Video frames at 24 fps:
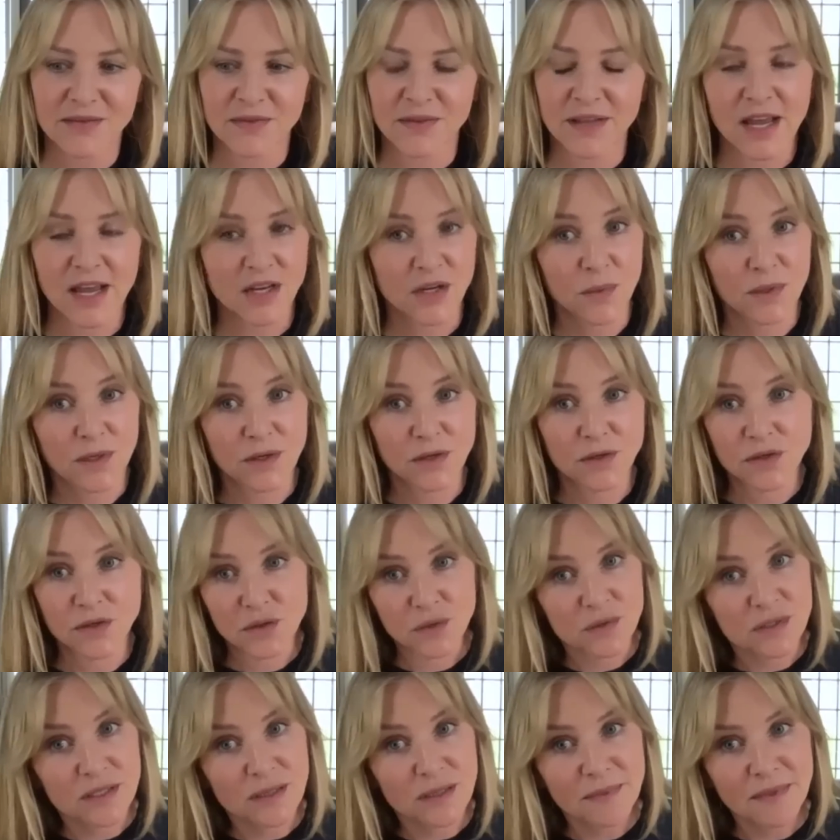for that. You want to
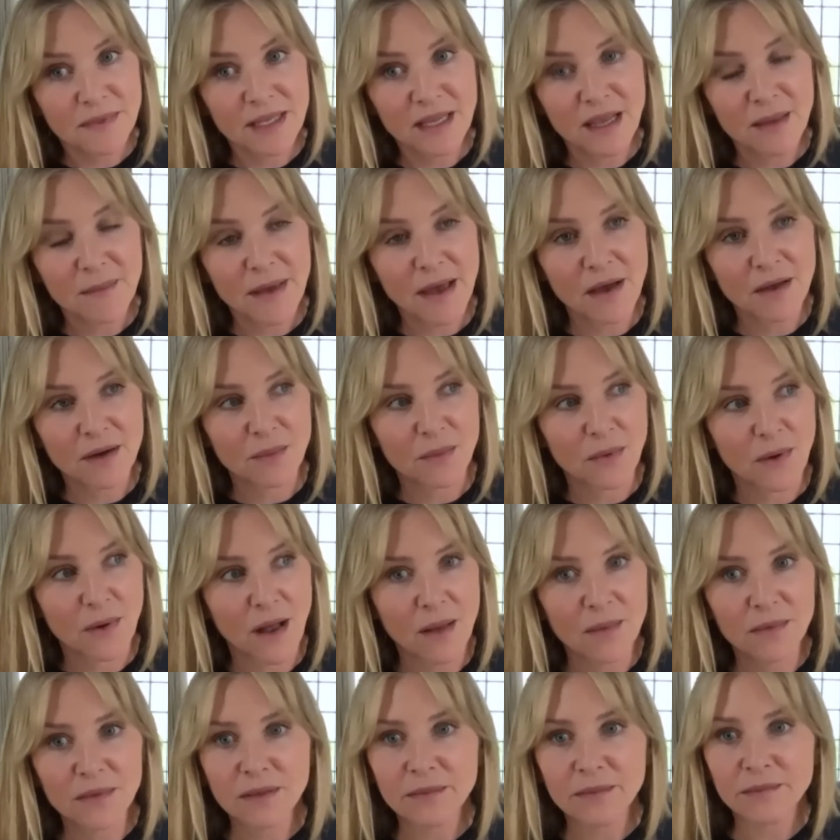do something about a
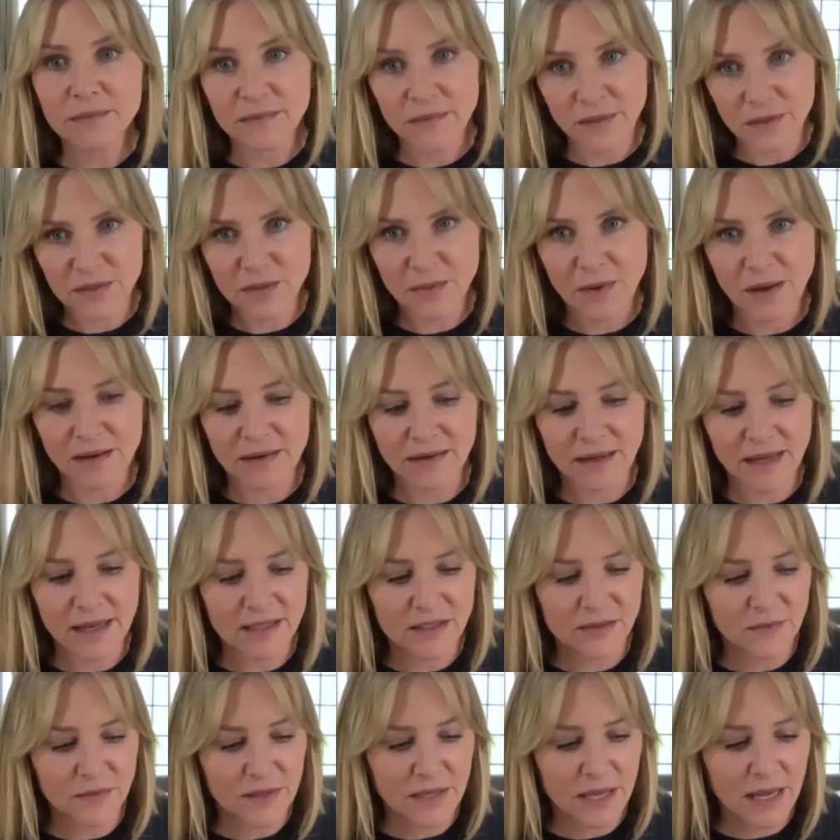problem? There's a
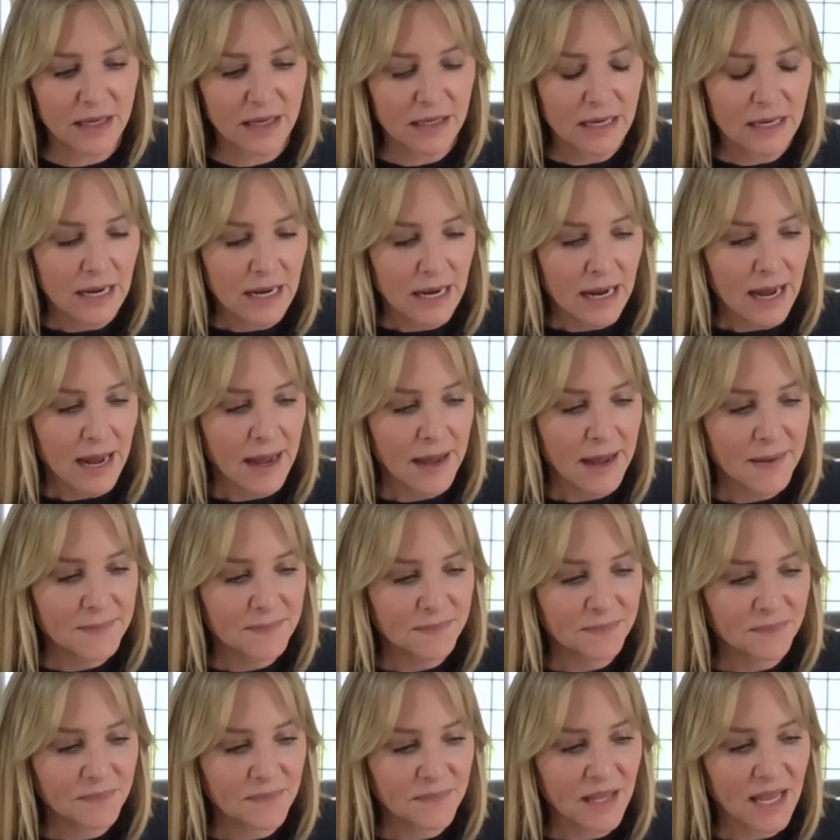podcast for that.
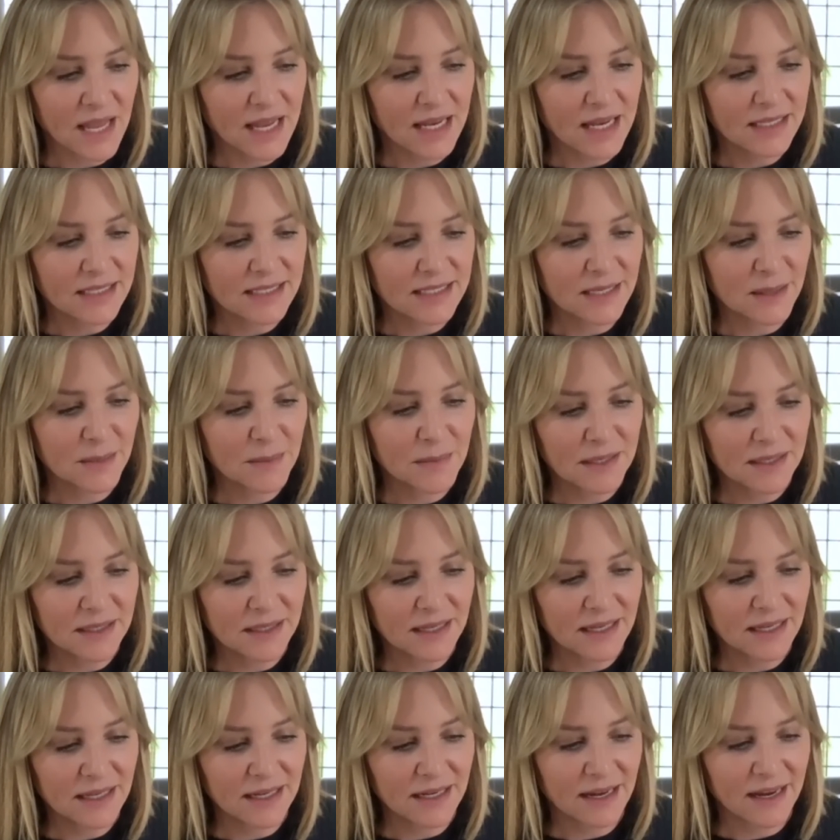And
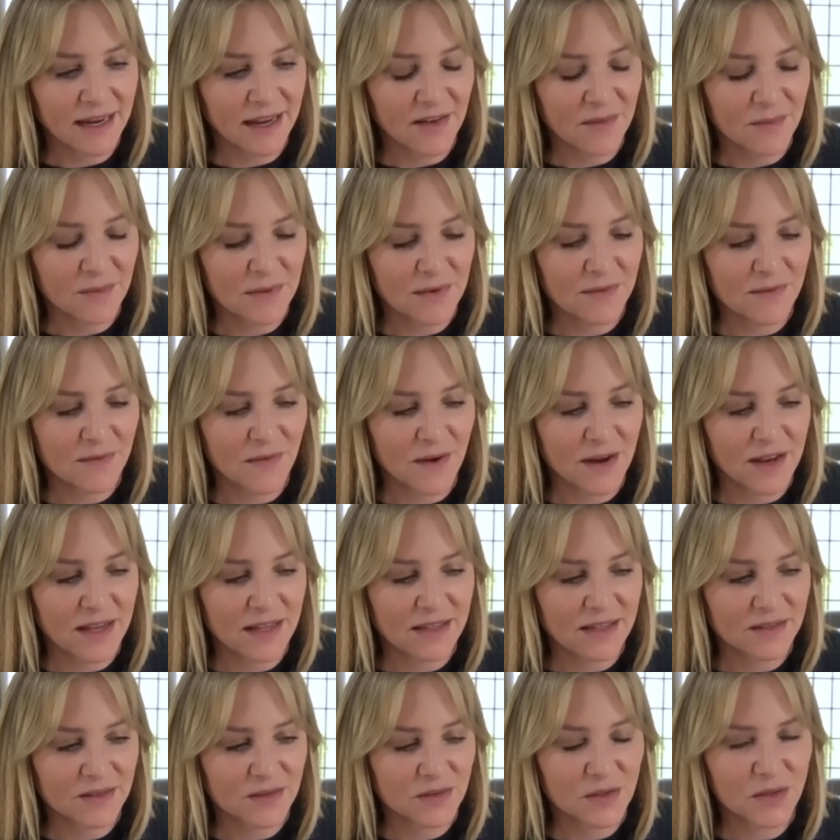Camilla and I have been
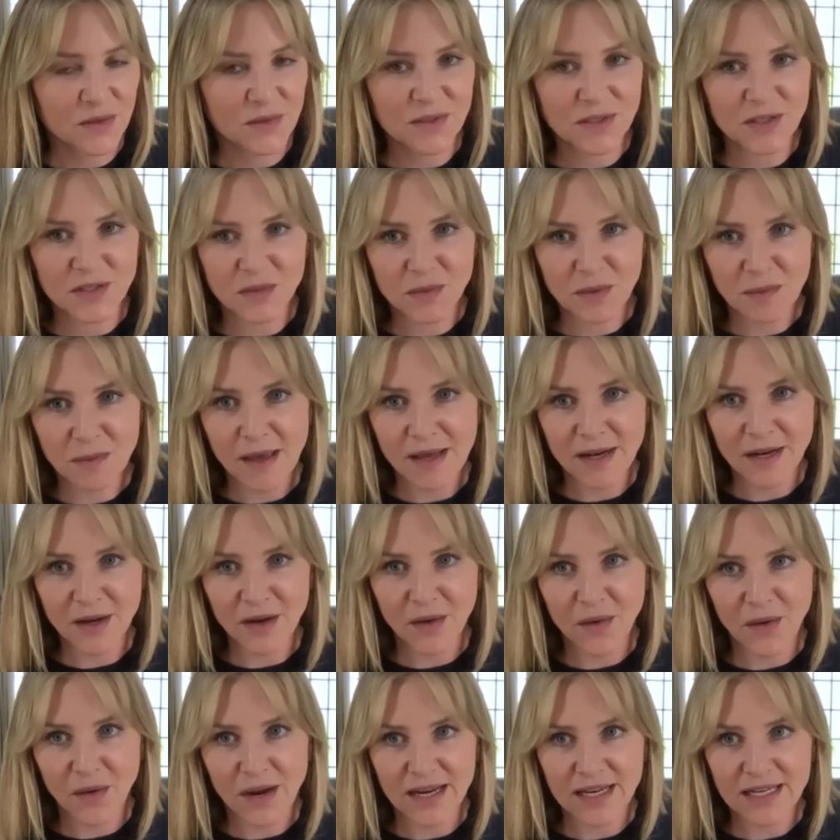friends, since we met at
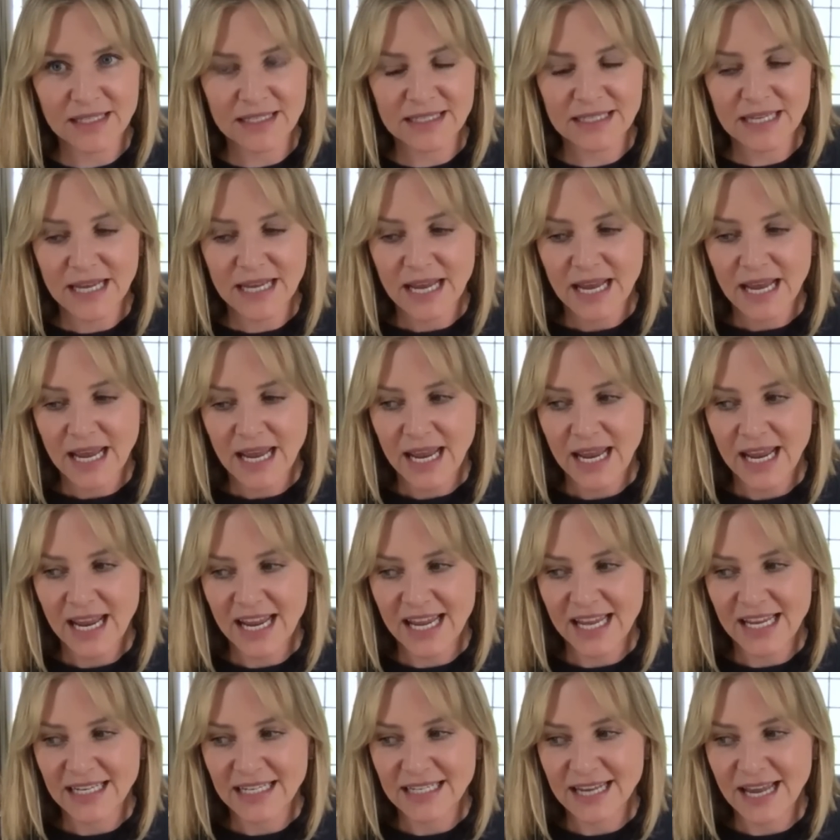Gray's,
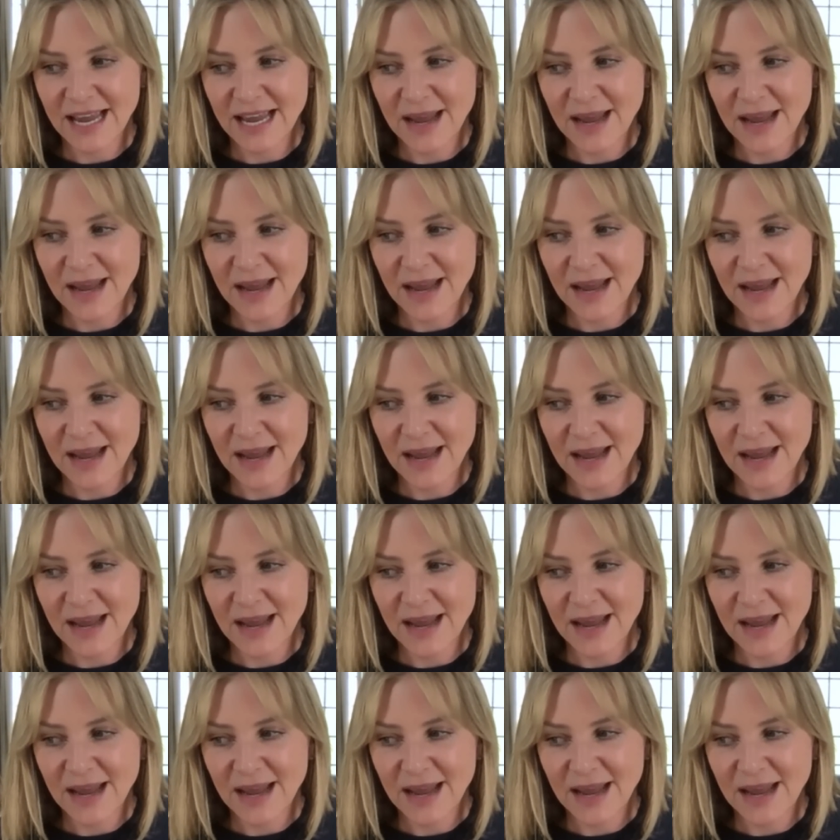and